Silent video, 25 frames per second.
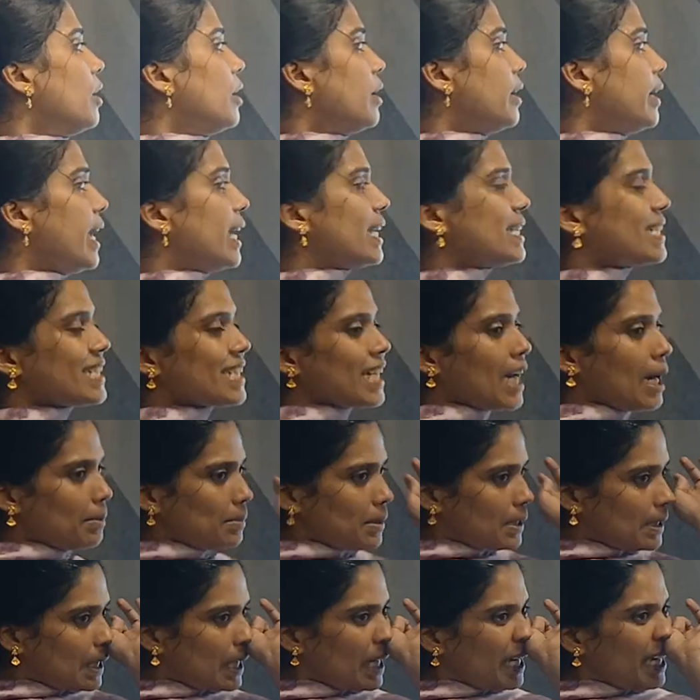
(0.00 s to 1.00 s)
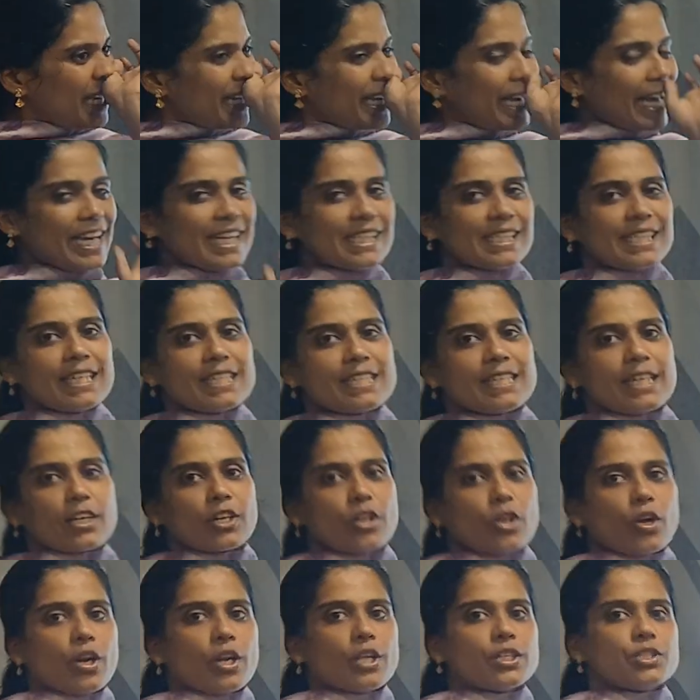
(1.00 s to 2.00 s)
Next comes the Kaizen
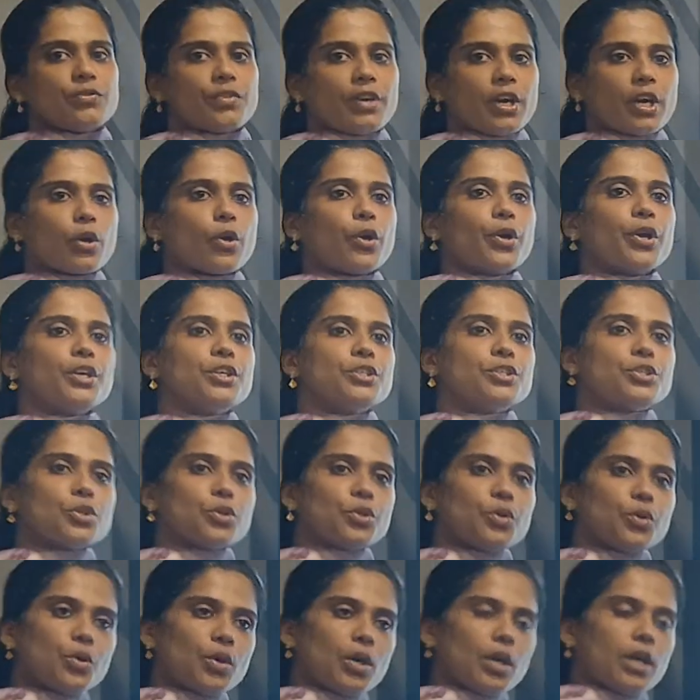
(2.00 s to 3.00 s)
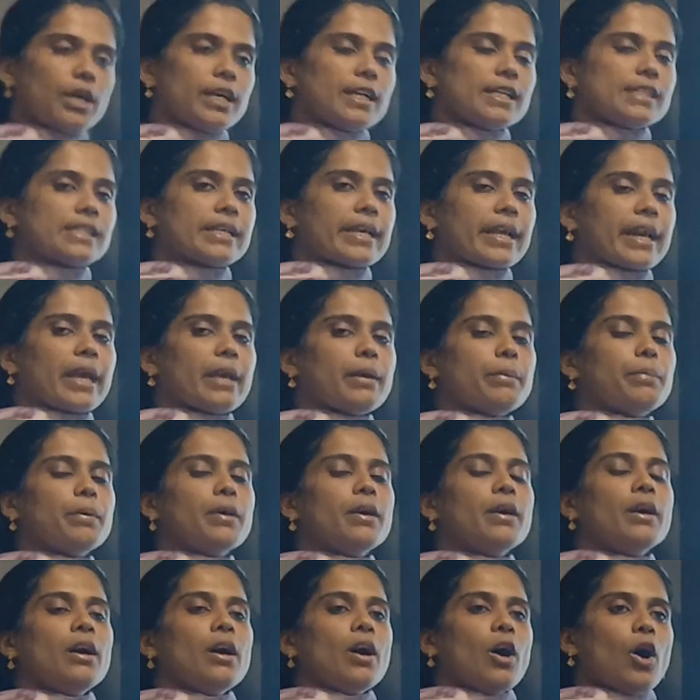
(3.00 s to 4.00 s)
technology. We are going to
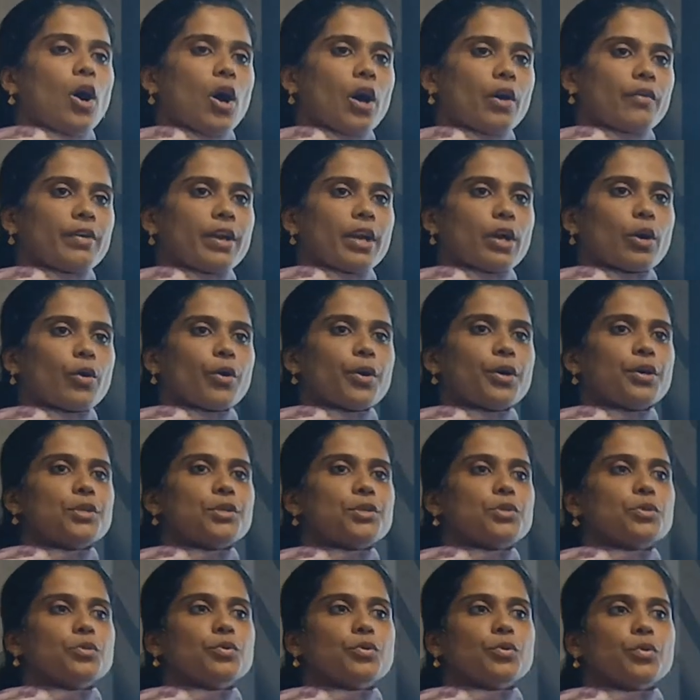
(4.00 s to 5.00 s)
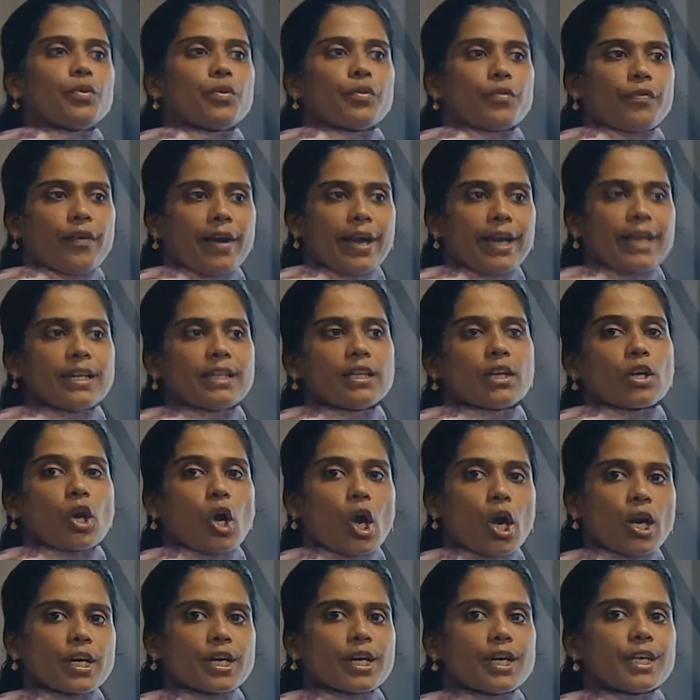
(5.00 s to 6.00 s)
describe, or we are going to find the
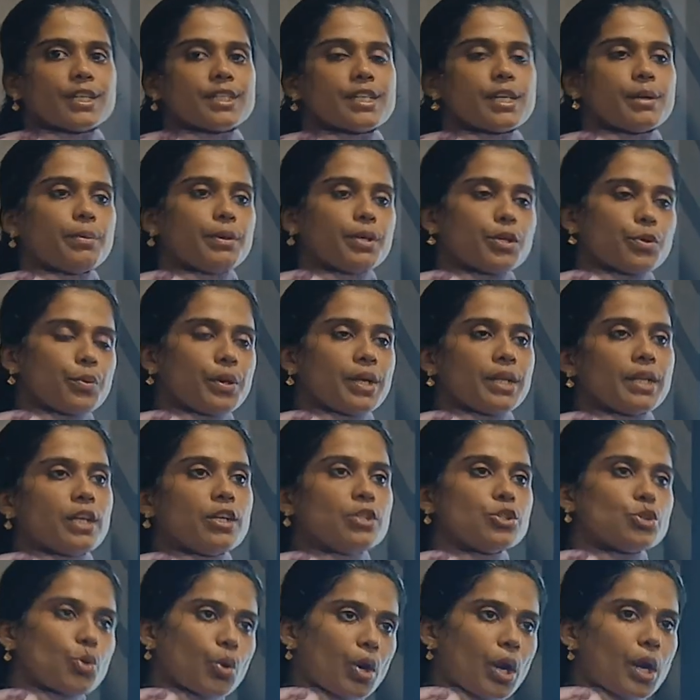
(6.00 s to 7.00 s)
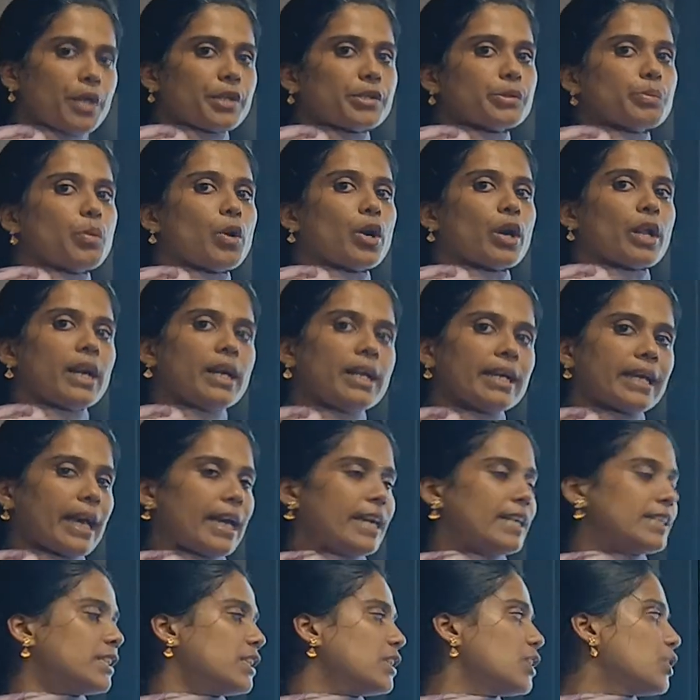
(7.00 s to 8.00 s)
contradictory between the Juran's model and
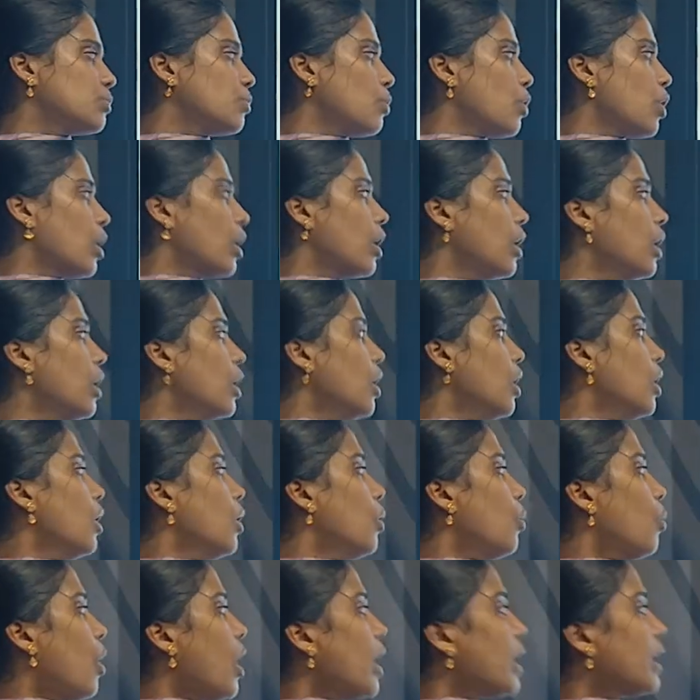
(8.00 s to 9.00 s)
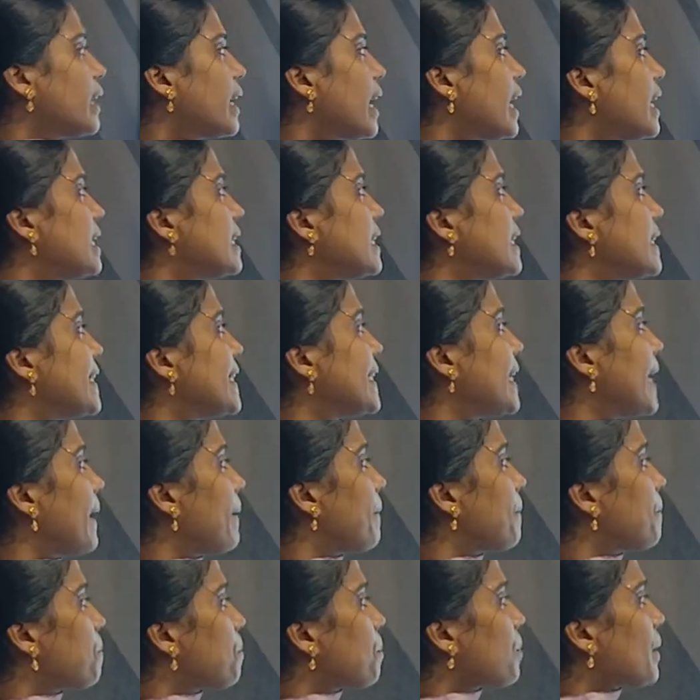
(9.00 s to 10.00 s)
Kaizen's model. What Kaizen say?
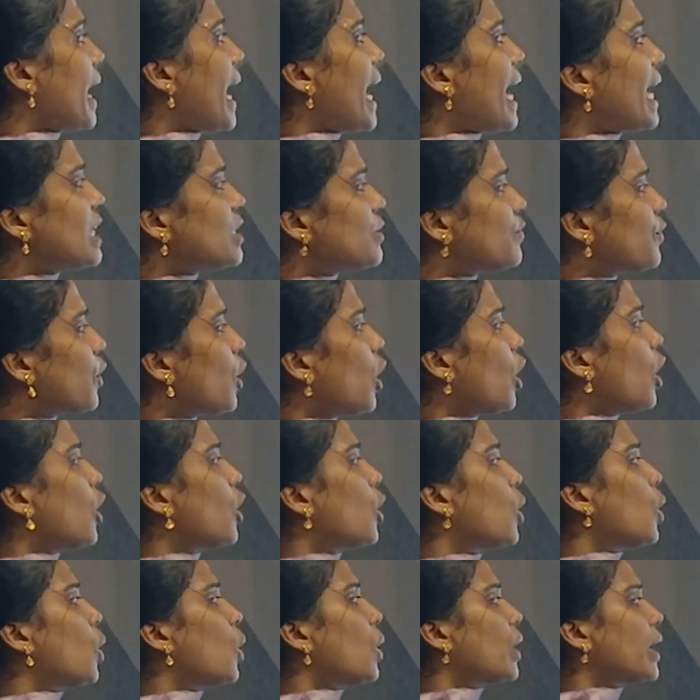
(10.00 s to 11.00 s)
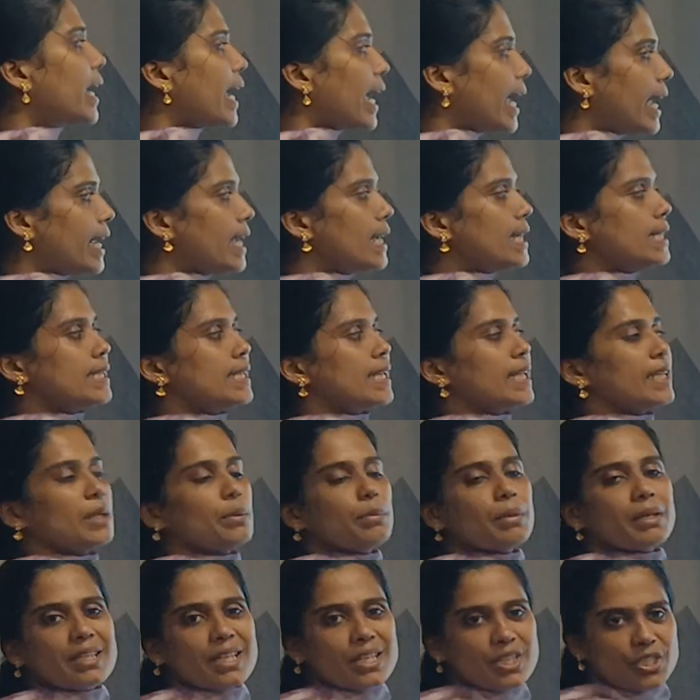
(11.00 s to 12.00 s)
As we all know, K is nothing
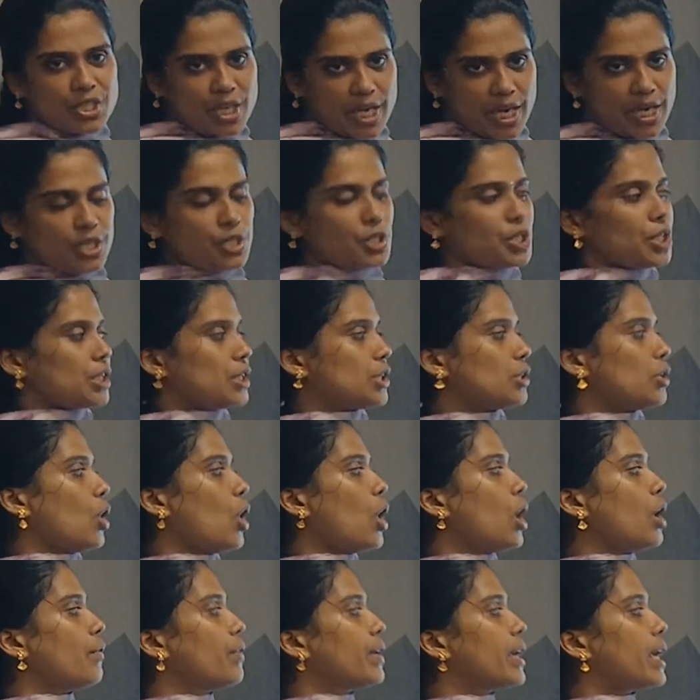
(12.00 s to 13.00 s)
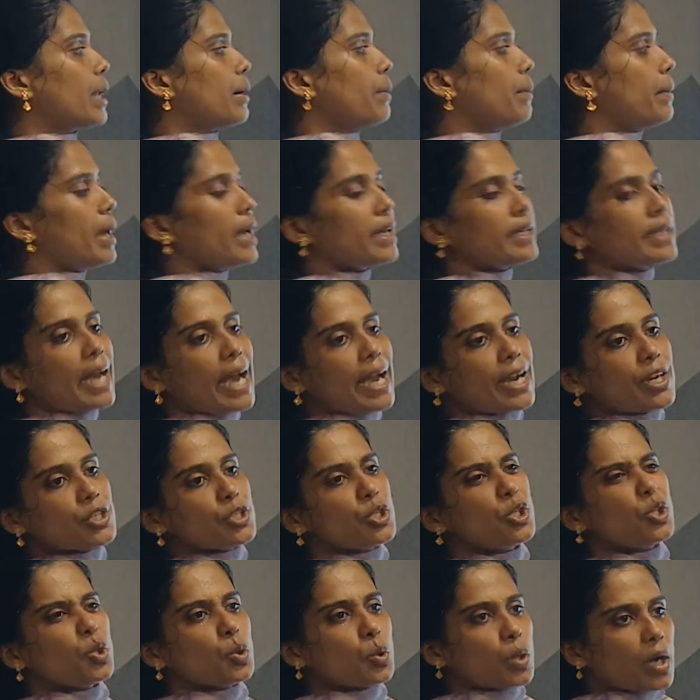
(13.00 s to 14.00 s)
but the changes, or we can make the
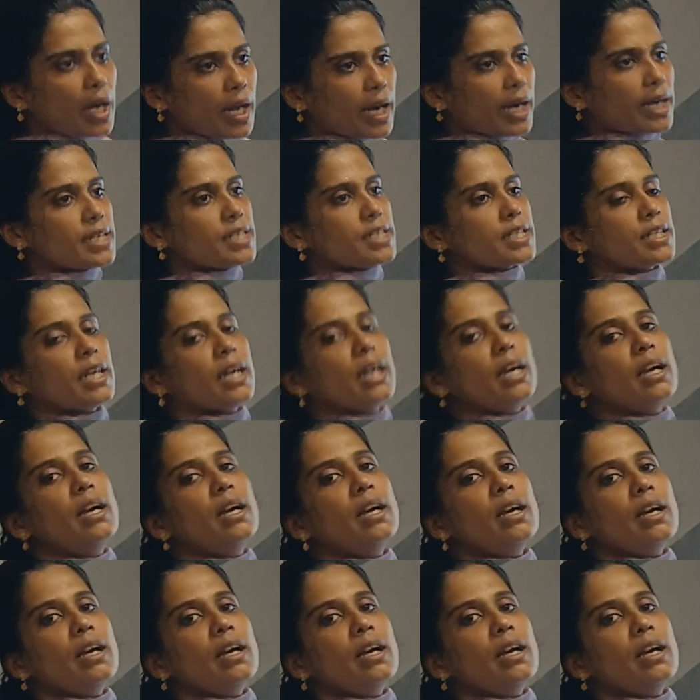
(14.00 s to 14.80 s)
action to correct the